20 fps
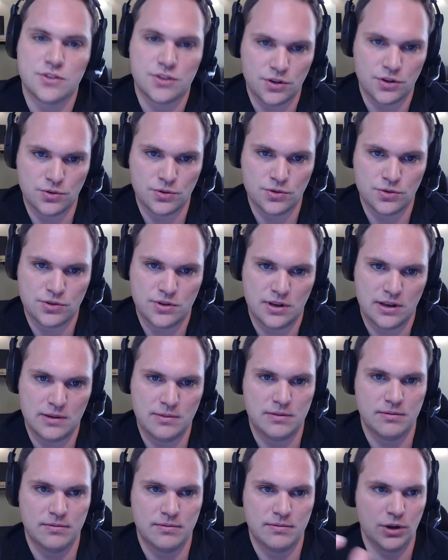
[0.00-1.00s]
used,
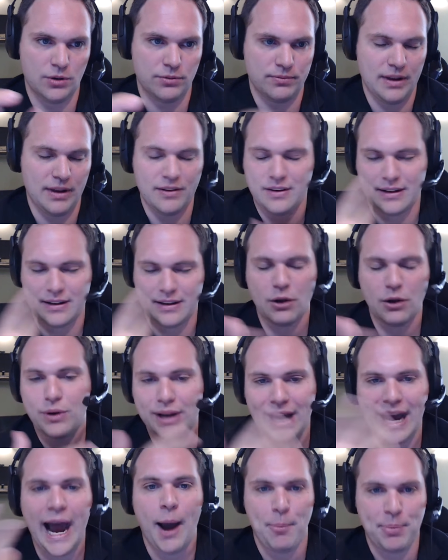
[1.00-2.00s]
and you know, no don't
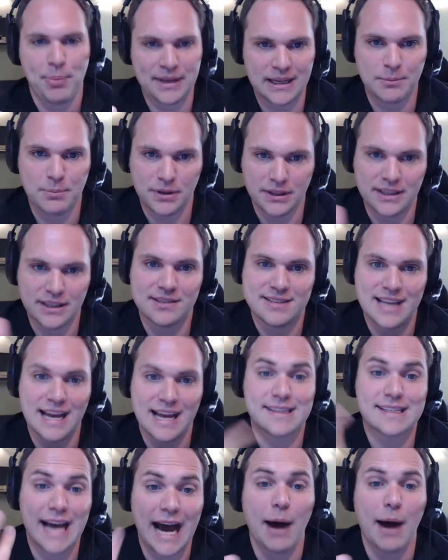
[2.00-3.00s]
copy it, but at least
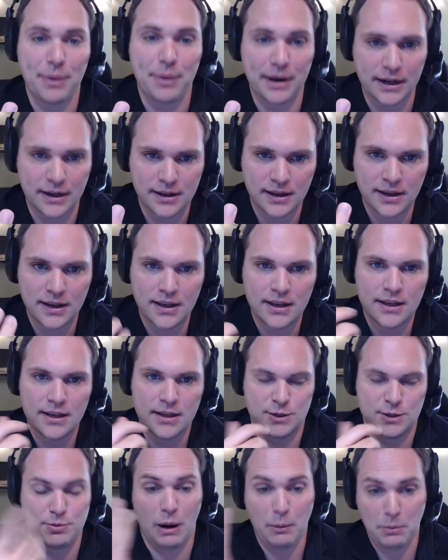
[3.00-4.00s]
that topic
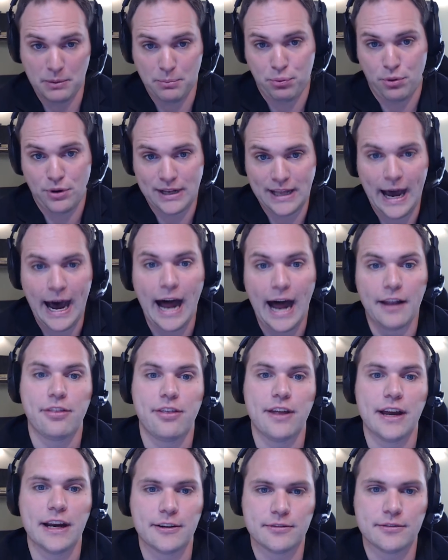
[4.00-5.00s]
is probably a pretty hot
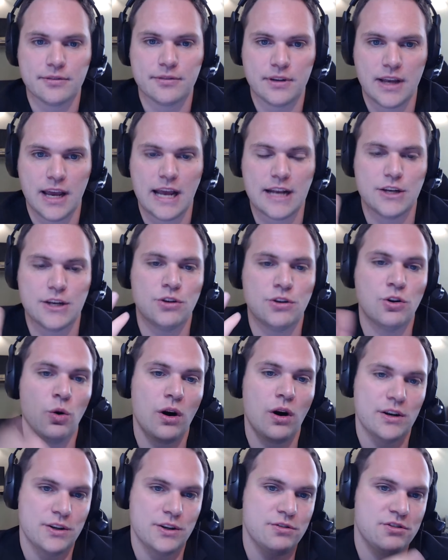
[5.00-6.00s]
thing. And you can go
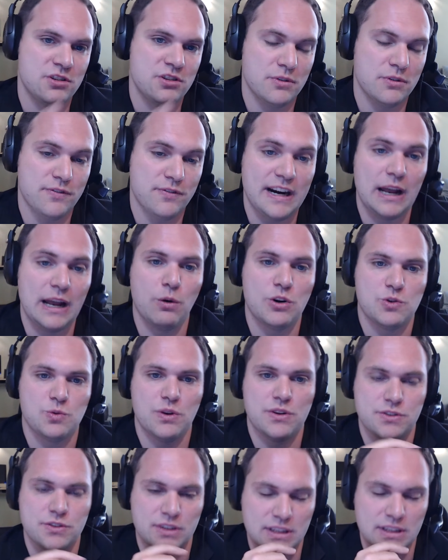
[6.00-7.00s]
on YouTube and find out which
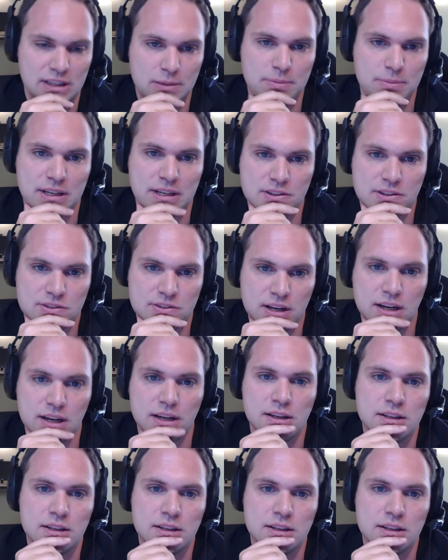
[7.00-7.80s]
ones are getting the biggest, uh,